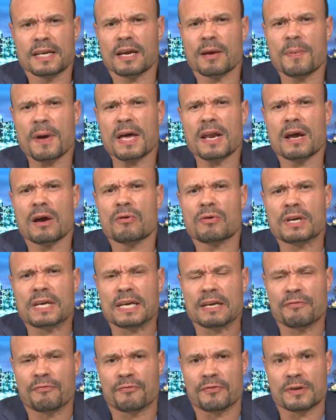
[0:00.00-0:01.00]
think about how
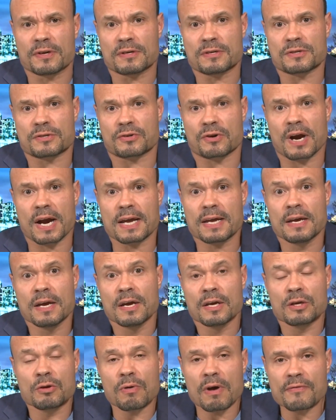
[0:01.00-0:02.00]
he feels, right?
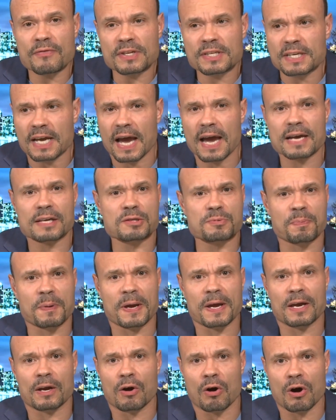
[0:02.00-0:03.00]
You have a
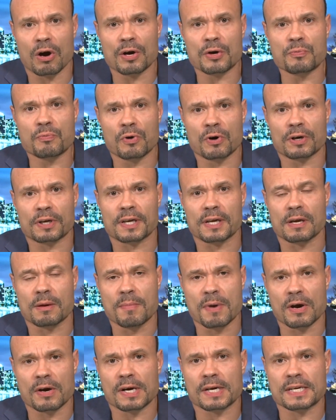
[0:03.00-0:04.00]
tax-paying, hardworking
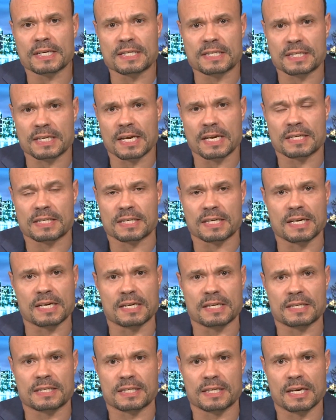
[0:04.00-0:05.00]
American citizen
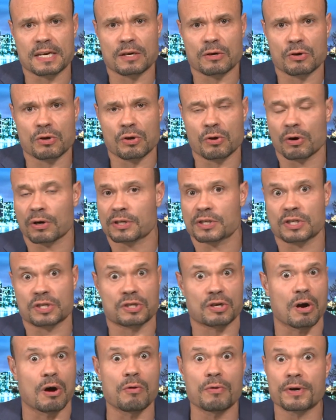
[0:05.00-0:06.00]
in the city of New York
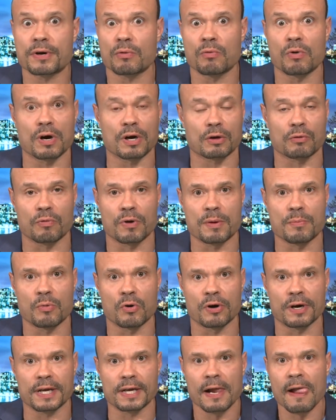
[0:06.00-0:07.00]
just going to work one
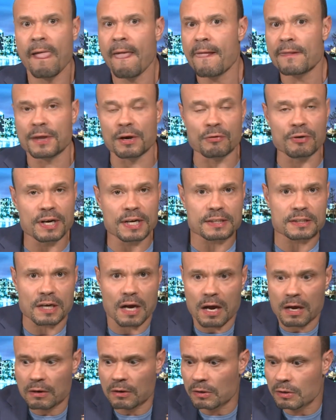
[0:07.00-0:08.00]
morning. They're in a
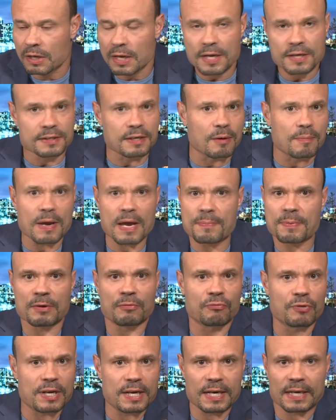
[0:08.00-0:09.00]
tunnel. They're
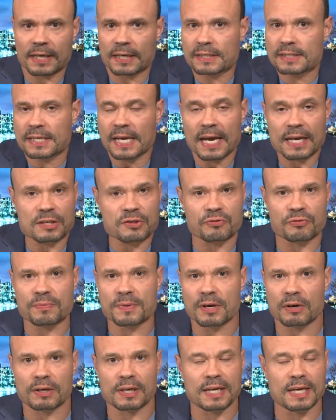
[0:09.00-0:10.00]
maybe reading a text
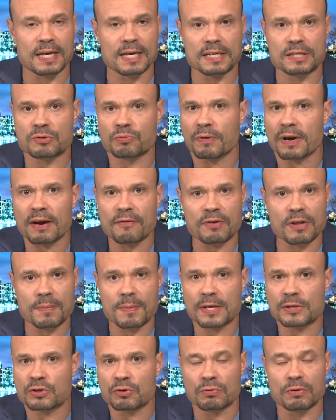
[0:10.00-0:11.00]
from their kids, whatever they
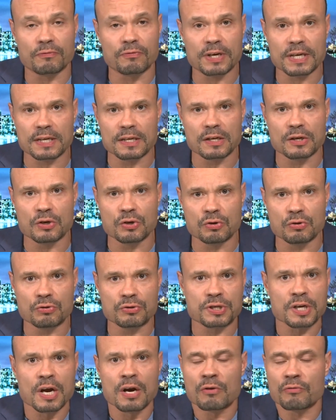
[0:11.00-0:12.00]
may do, and reading the
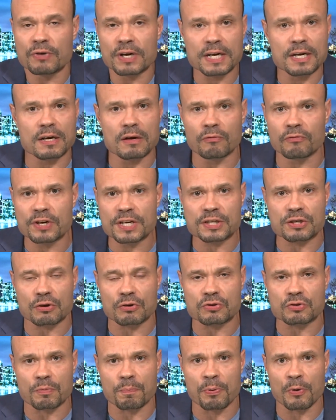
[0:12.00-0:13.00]
news, reading a
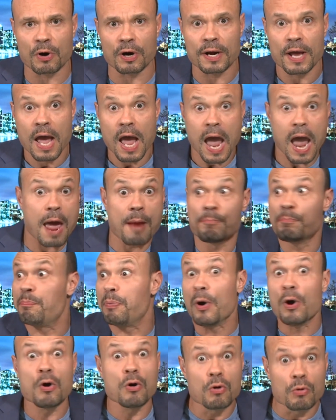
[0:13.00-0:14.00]
research report, and
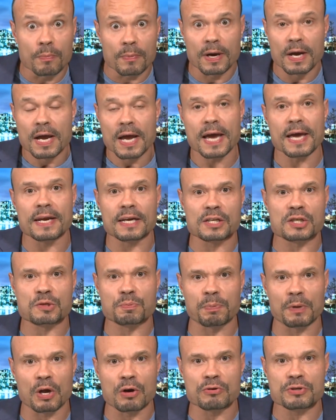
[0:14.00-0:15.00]
boom, an
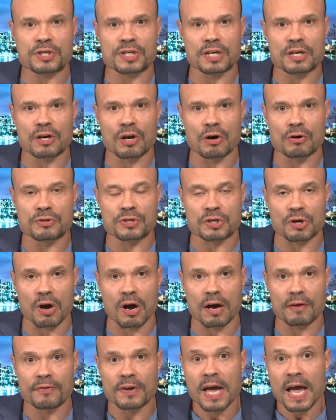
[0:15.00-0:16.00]
explosion goes
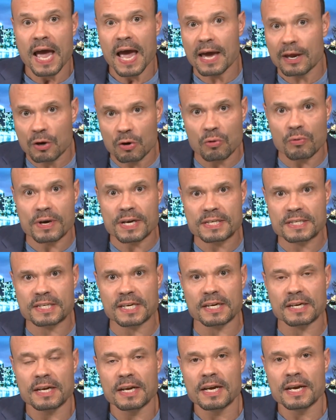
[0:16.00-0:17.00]
off. And who is
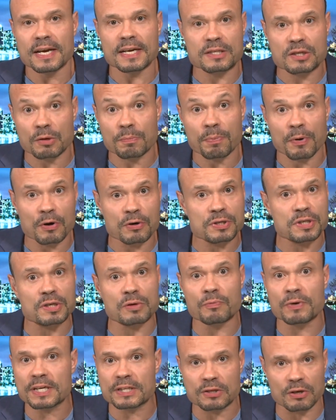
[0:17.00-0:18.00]
it? It's a
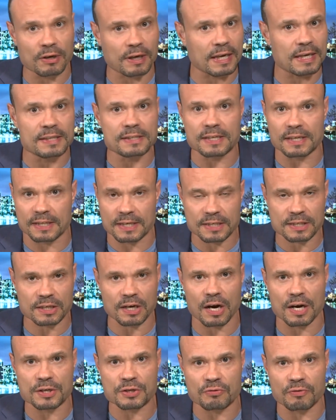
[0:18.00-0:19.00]
person we took into this
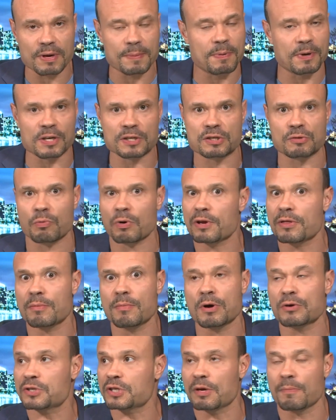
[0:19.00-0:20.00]
country because we're
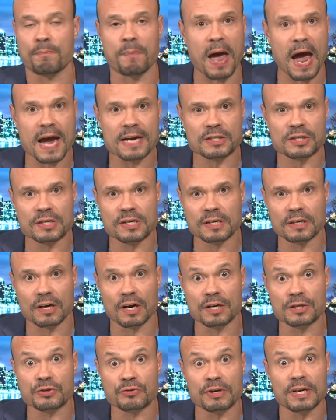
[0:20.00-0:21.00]
the most compassionate
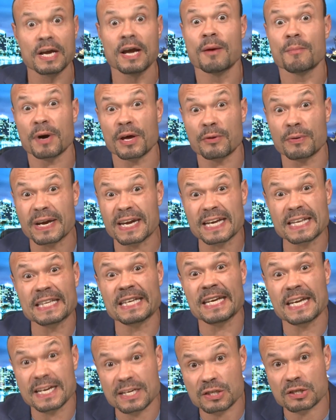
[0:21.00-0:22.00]
country. By the way, in
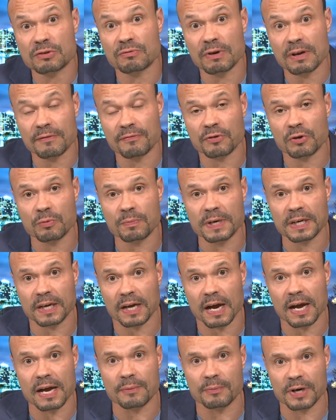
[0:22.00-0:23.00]
the history of
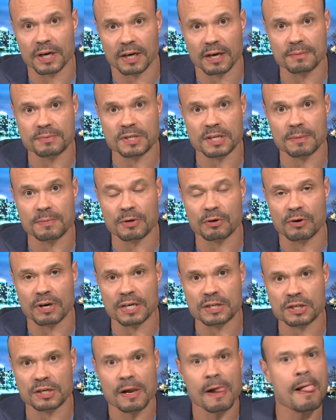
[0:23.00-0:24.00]
humankind, when it comes to
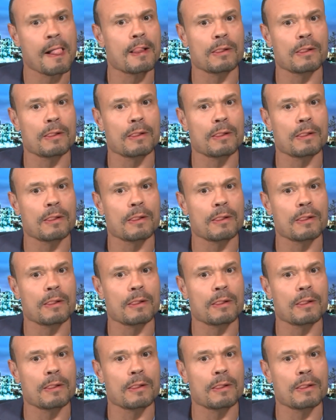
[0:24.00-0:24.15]
immigration,